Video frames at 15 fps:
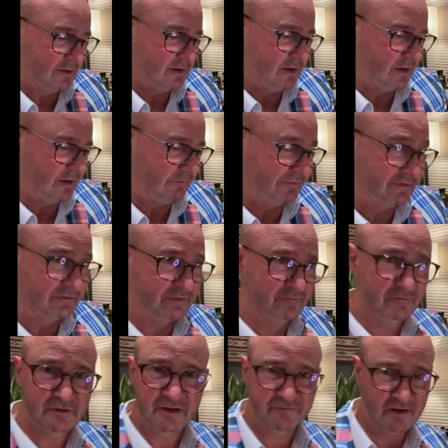Um, so it's a
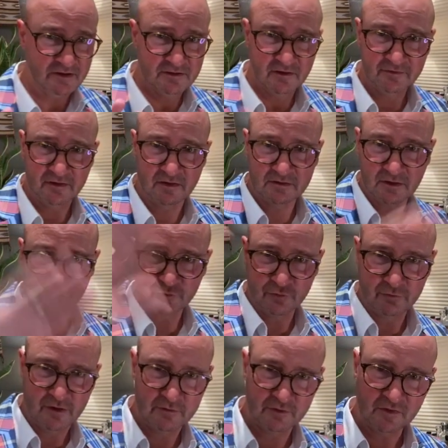really fantastic
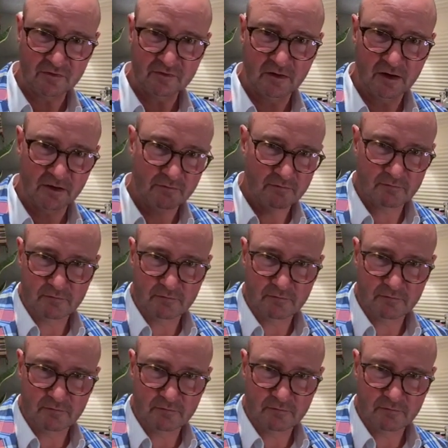industrial heritage site,